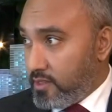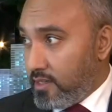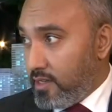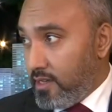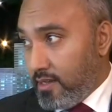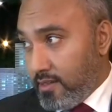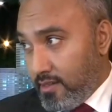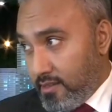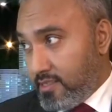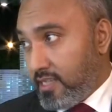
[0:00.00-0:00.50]

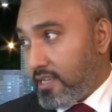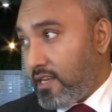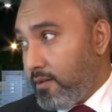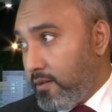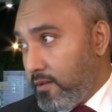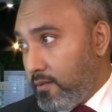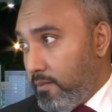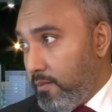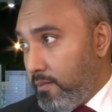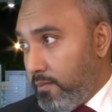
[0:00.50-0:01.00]
Mm. The
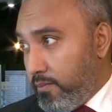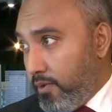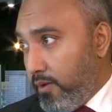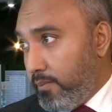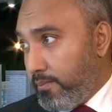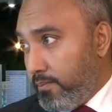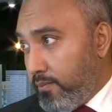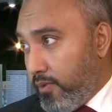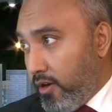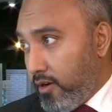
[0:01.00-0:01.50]
second blo
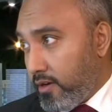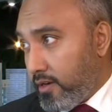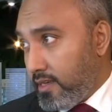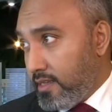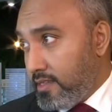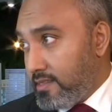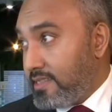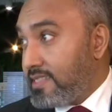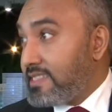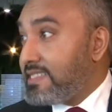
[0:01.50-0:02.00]
block
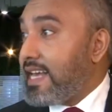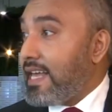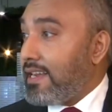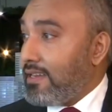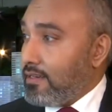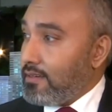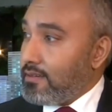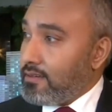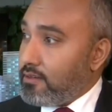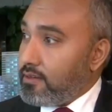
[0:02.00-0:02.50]
is in
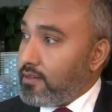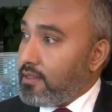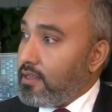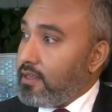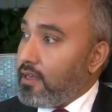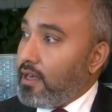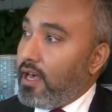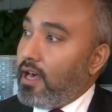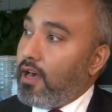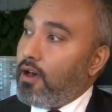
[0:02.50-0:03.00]
talent
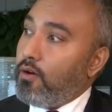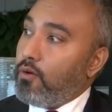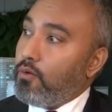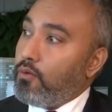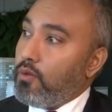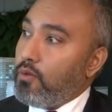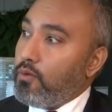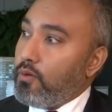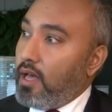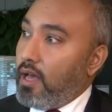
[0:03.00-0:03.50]
Mm. How
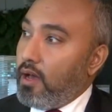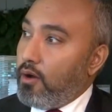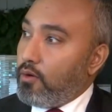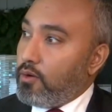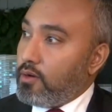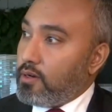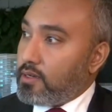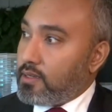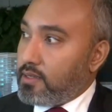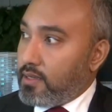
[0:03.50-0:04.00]
will
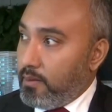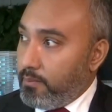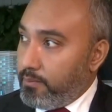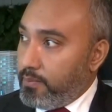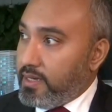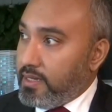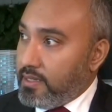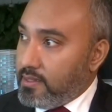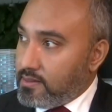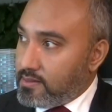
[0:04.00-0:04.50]
our
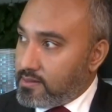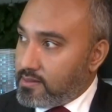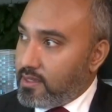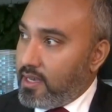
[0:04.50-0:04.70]
companies